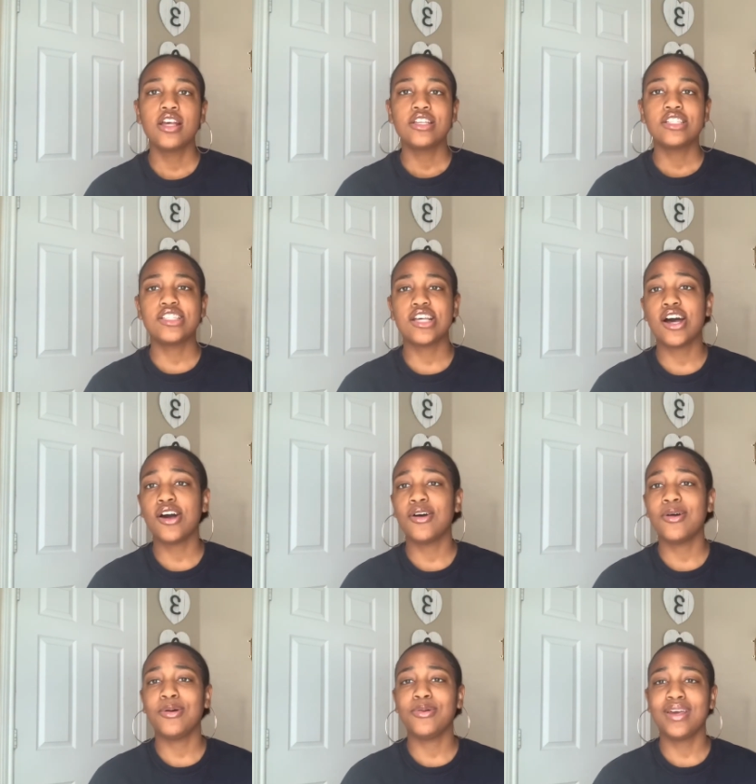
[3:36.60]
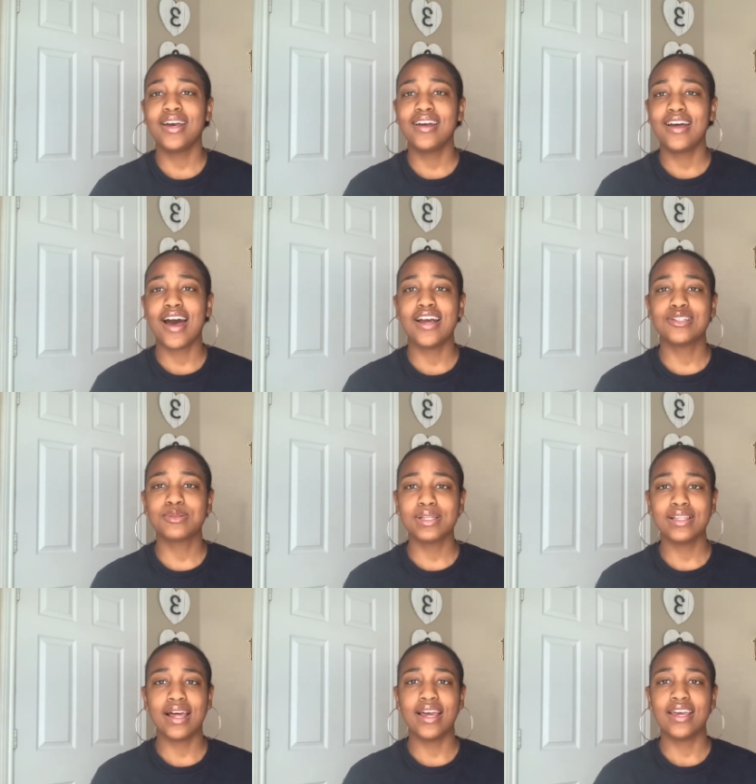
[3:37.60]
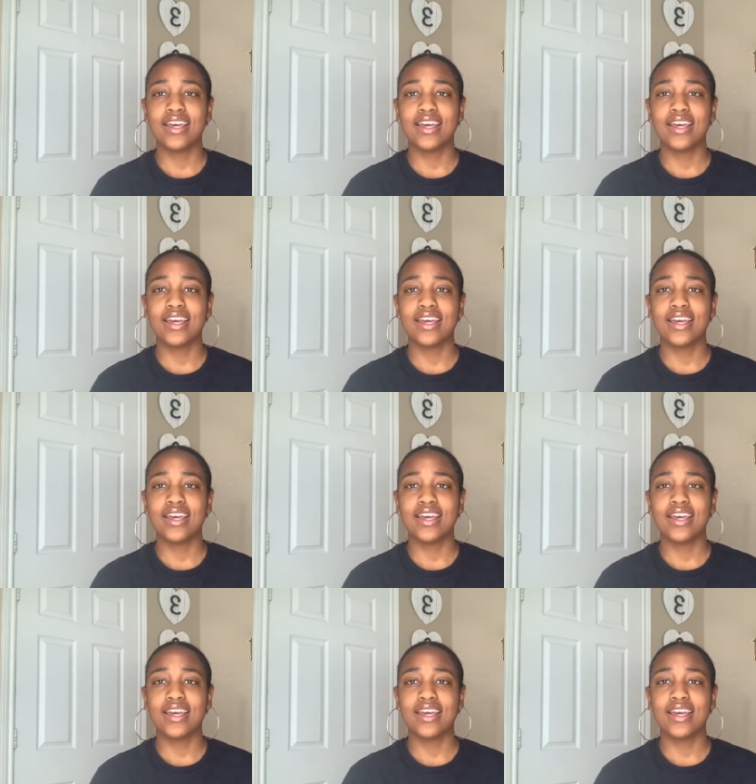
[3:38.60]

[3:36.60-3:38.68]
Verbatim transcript: So yeah, I just really like it.